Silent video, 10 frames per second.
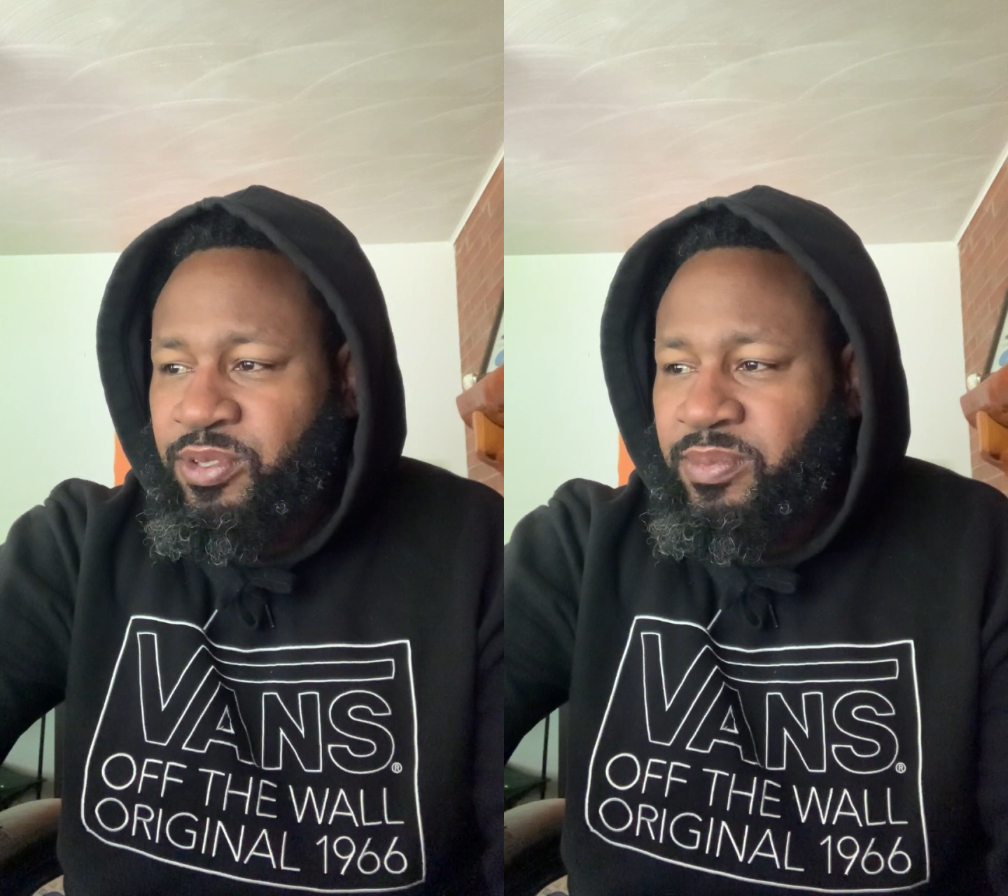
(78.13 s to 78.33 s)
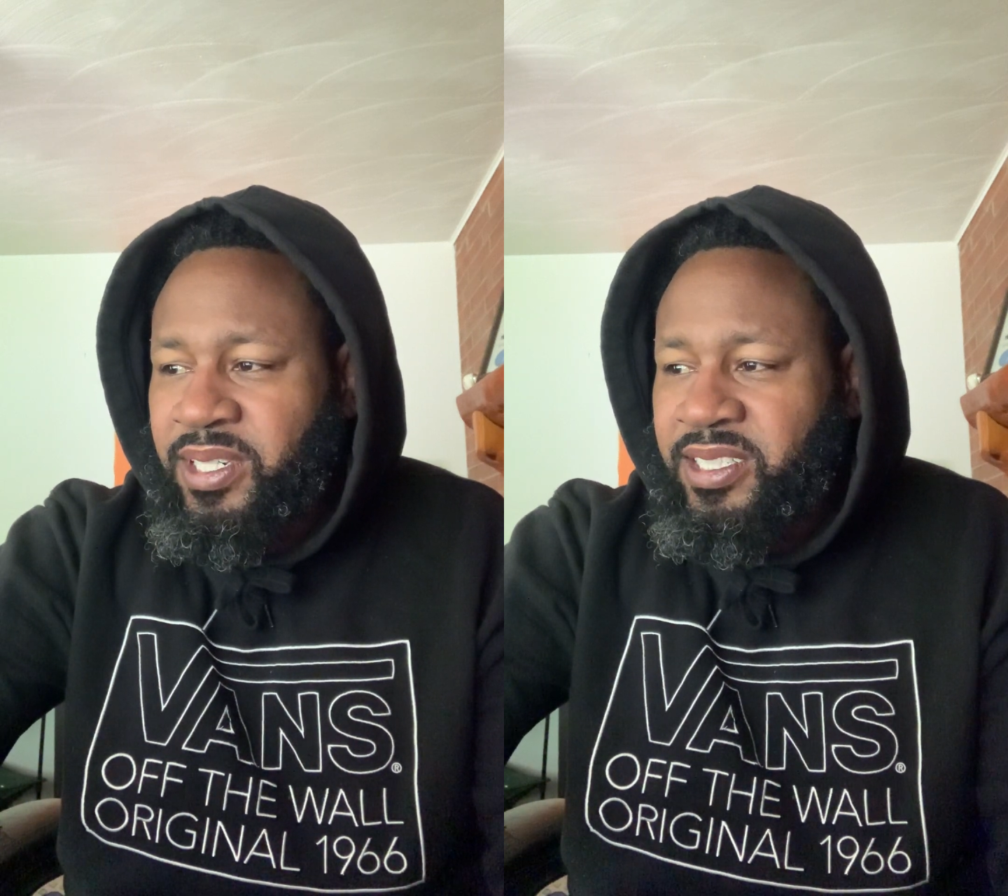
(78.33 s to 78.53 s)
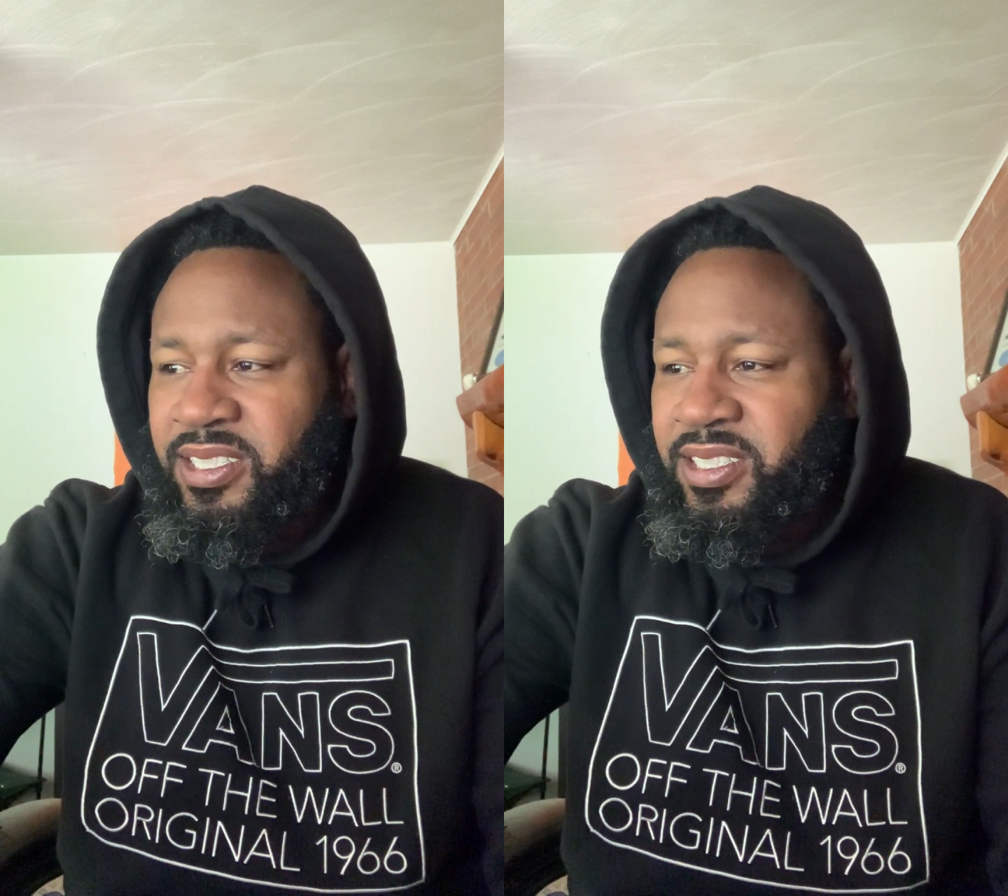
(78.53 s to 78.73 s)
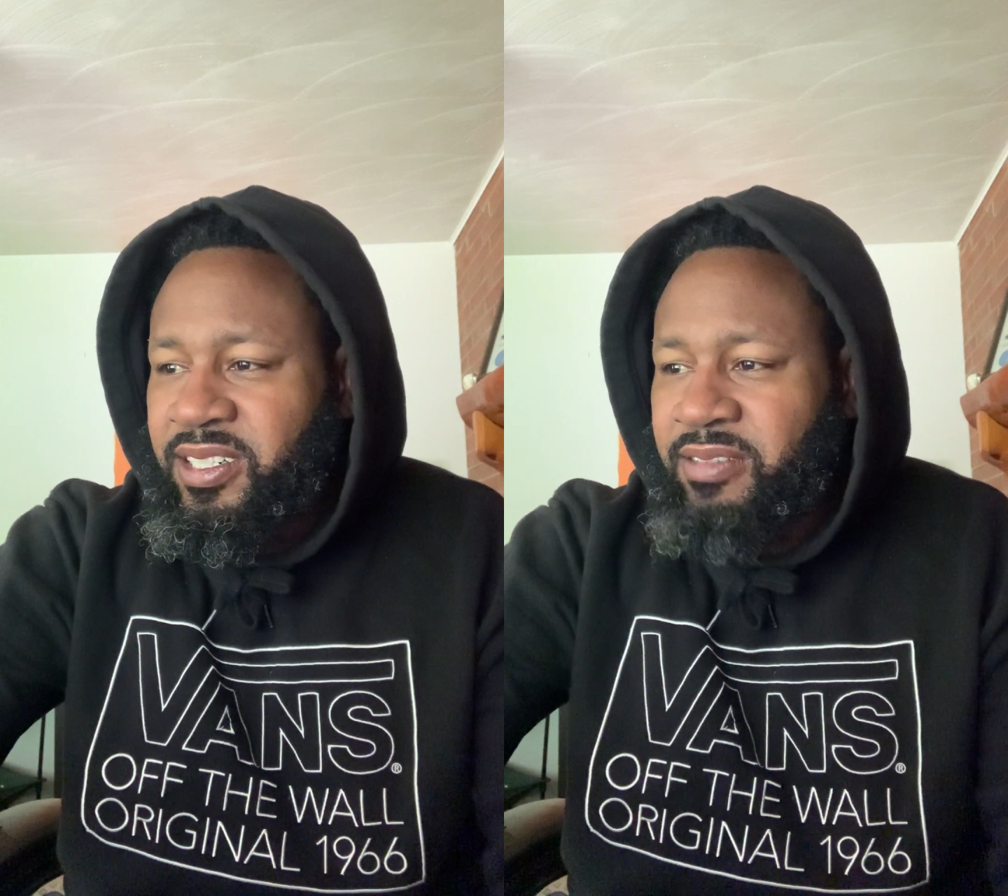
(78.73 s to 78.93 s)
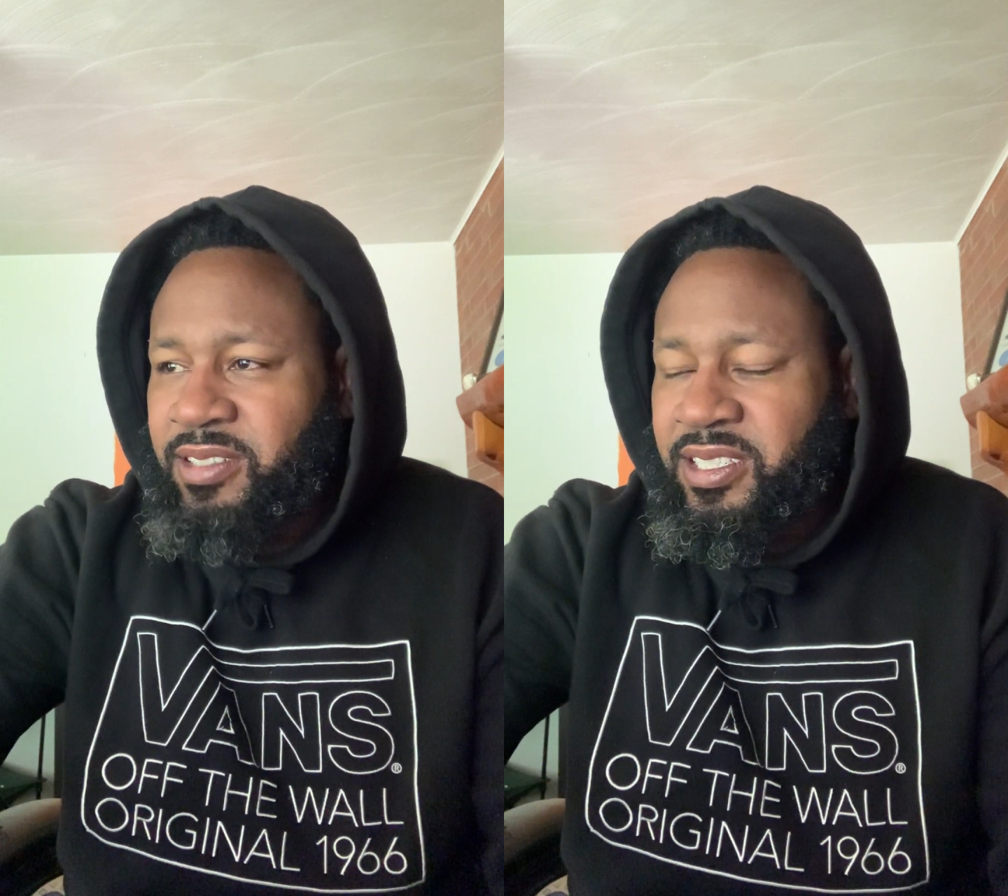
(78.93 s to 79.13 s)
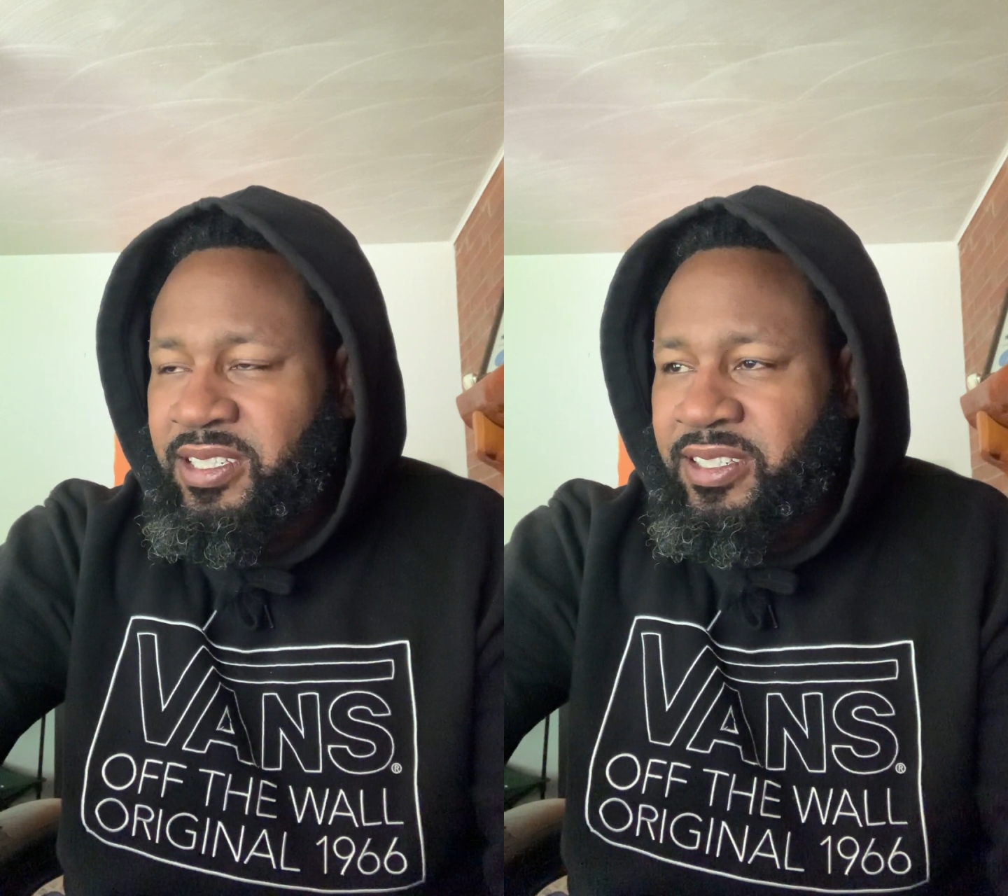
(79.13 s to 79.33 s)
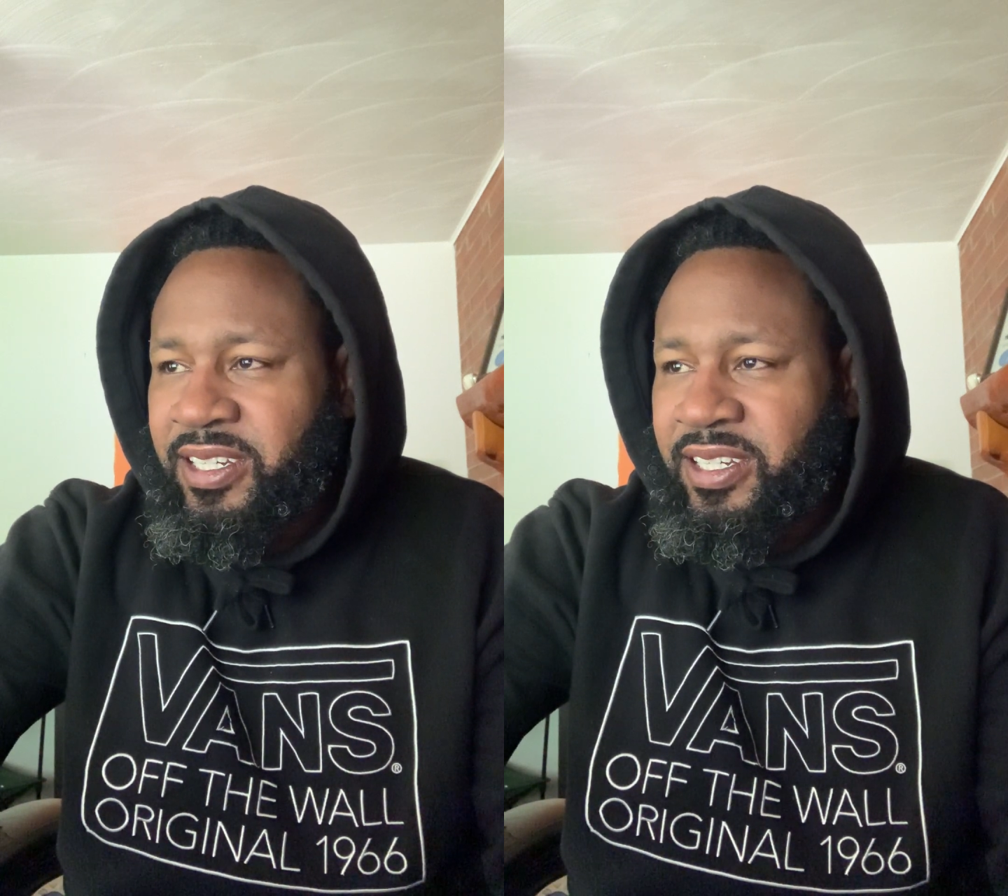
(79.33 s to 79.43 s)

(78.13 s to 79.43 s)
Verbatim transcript: on my kid every year.